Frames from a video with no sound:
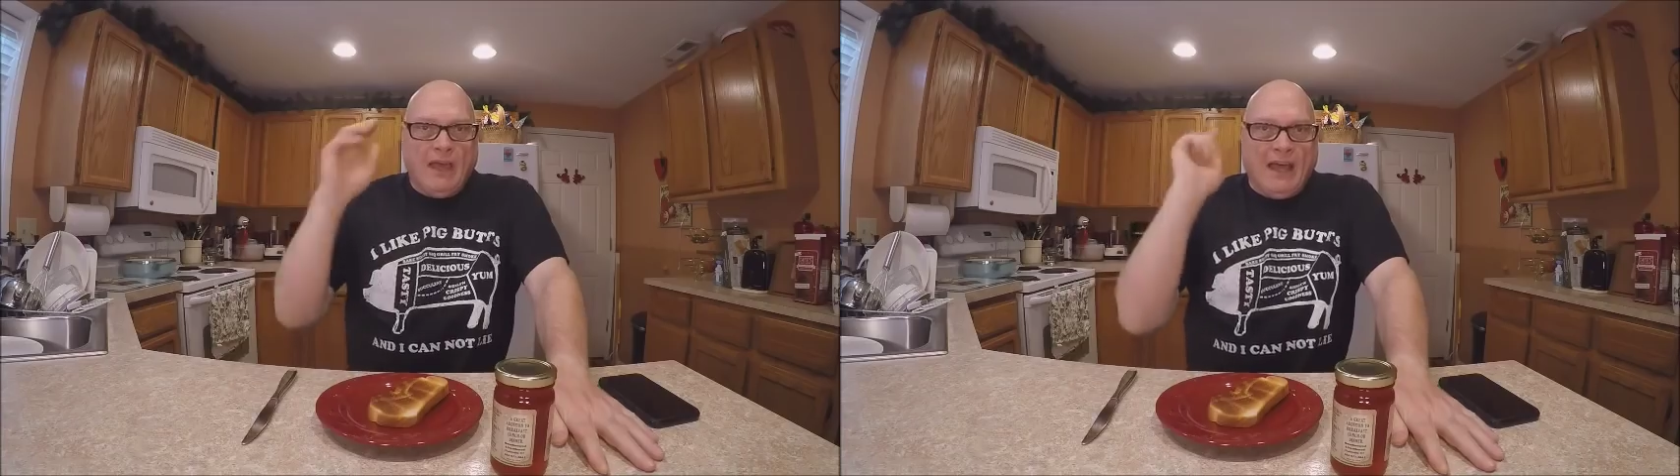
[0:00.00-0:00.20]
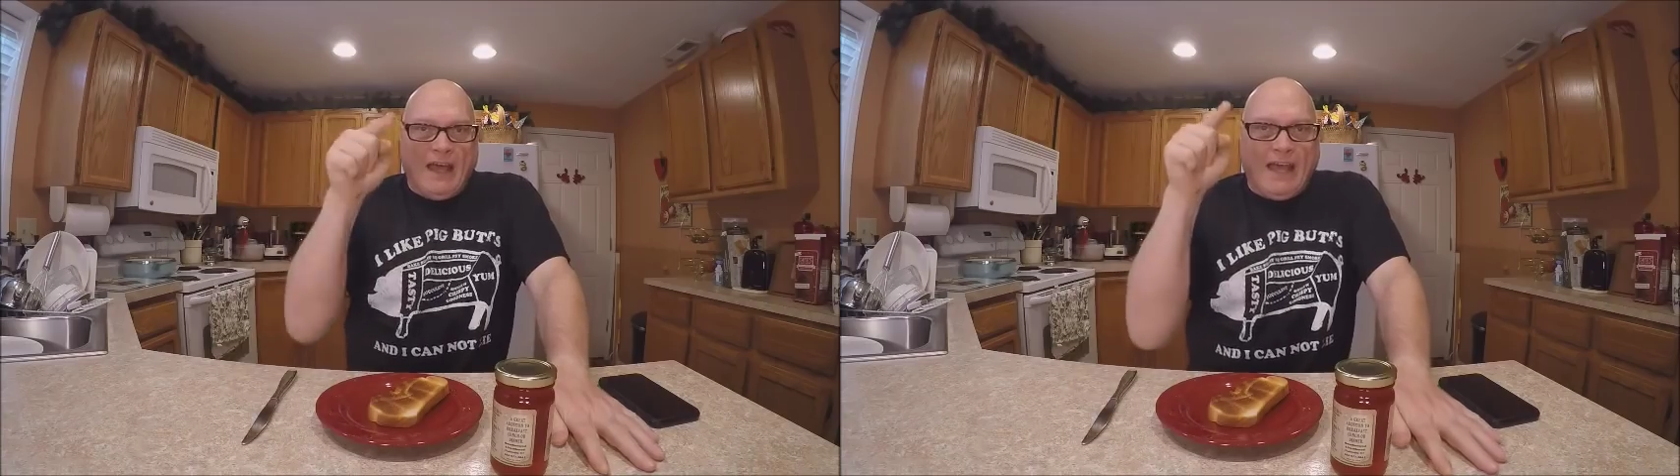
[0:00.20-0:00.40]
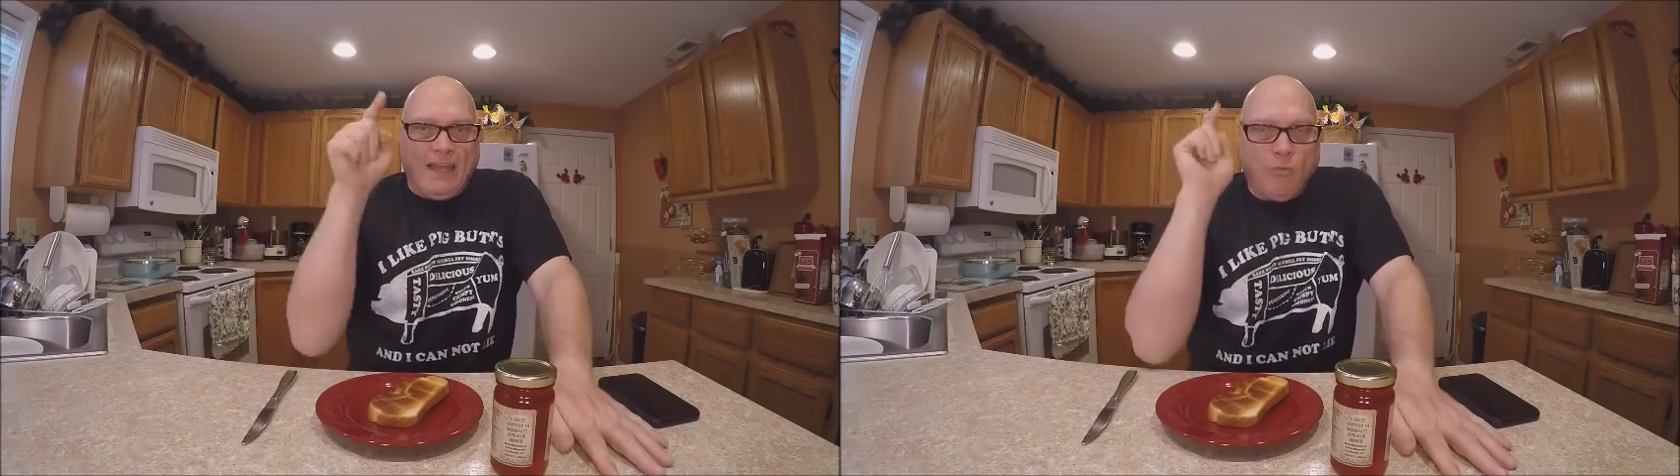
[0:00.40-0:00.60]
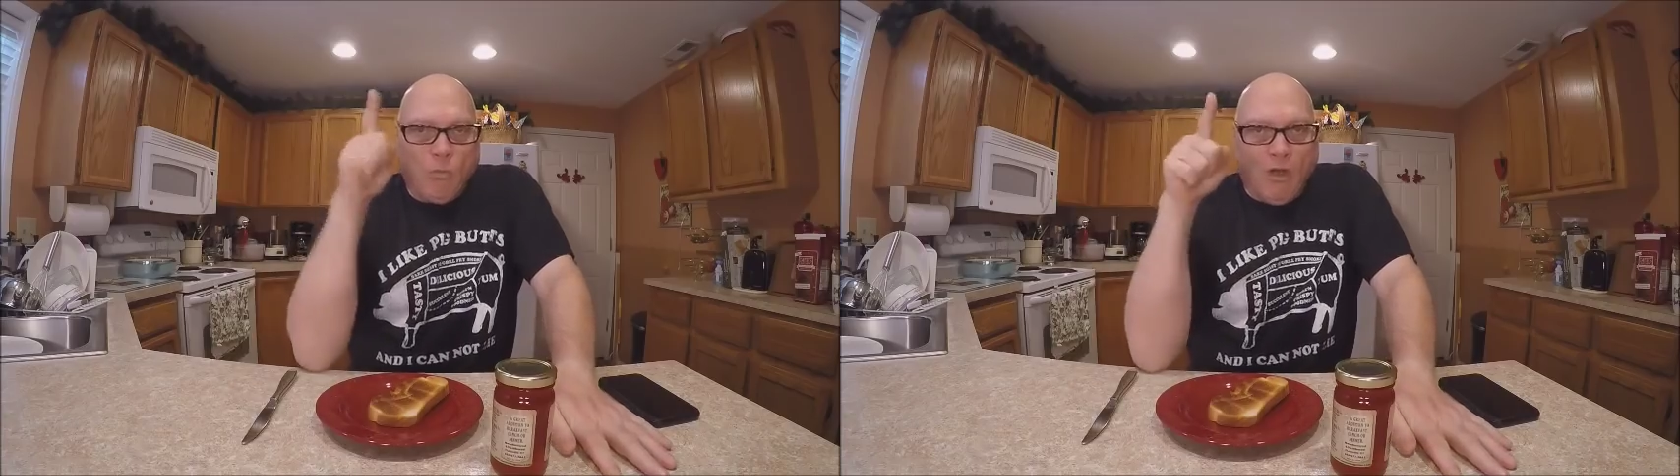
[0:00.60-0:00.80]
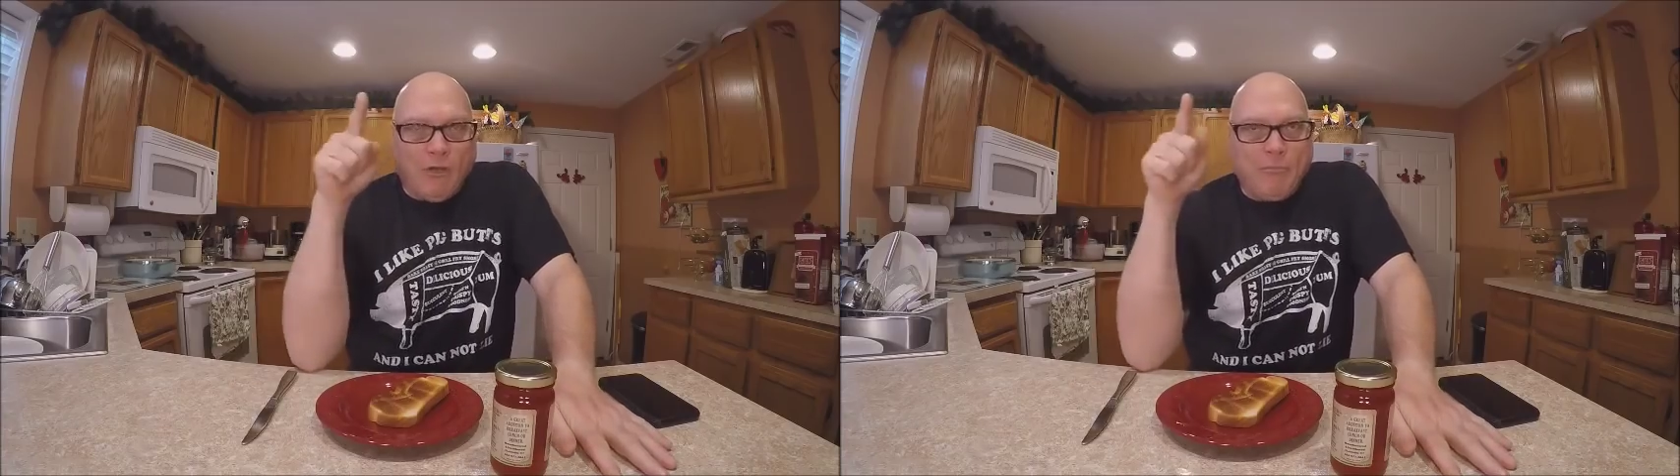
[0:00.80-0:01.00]
Hi,
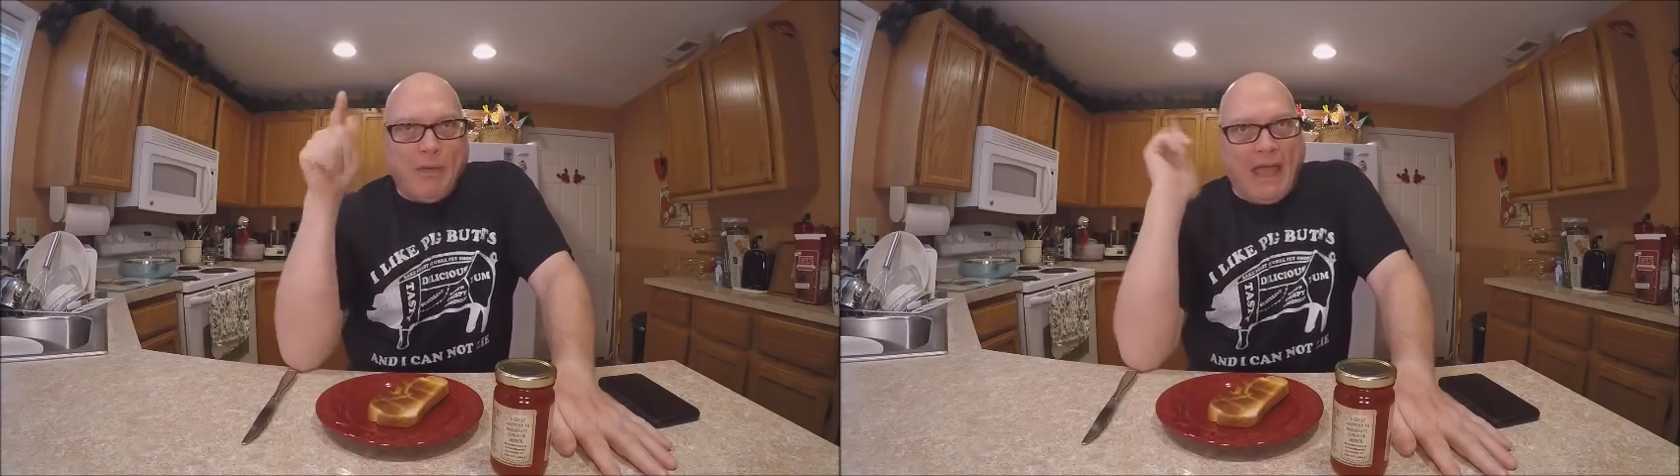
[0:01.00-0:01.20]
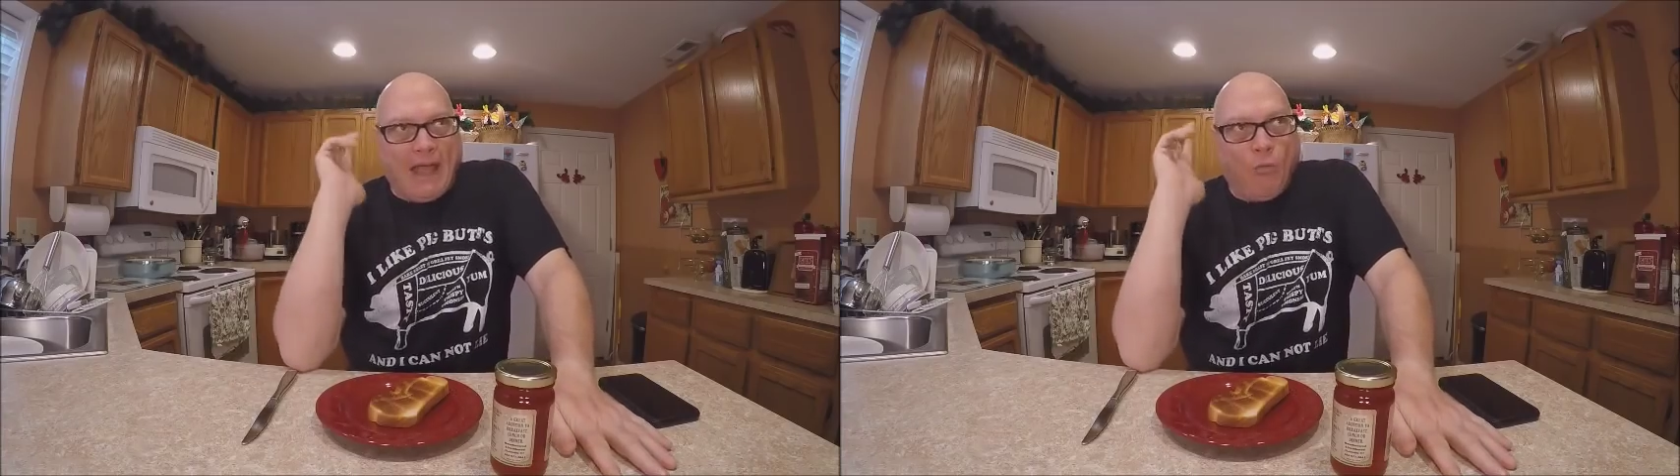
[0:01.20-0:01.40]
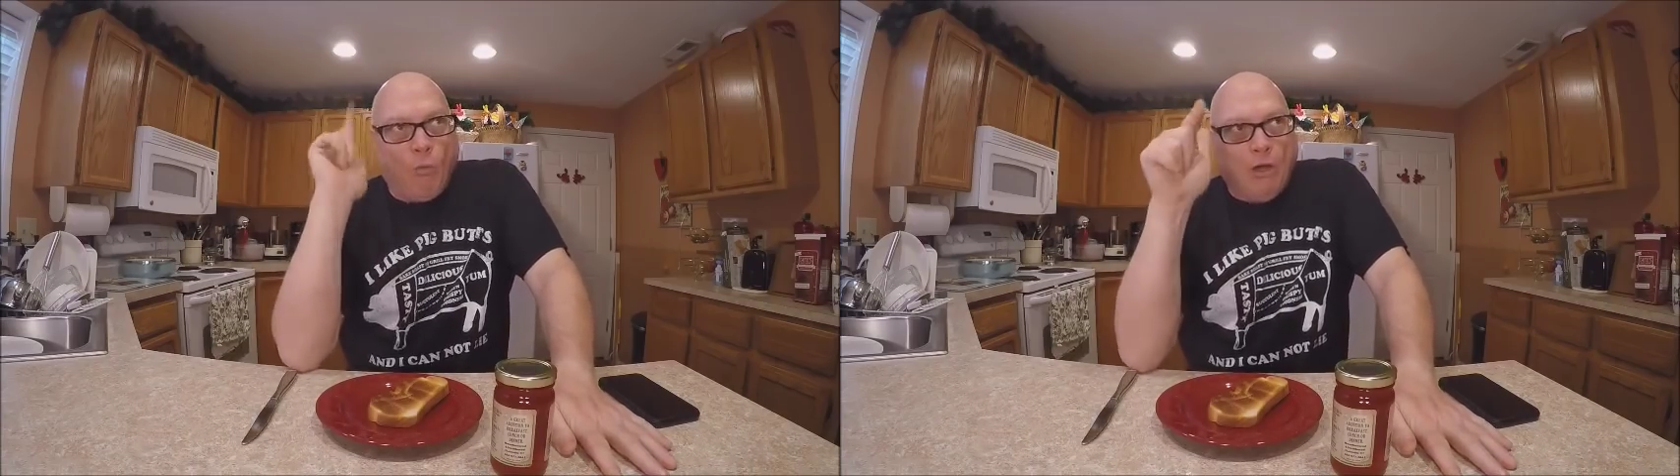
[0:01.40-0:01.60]
welcome back.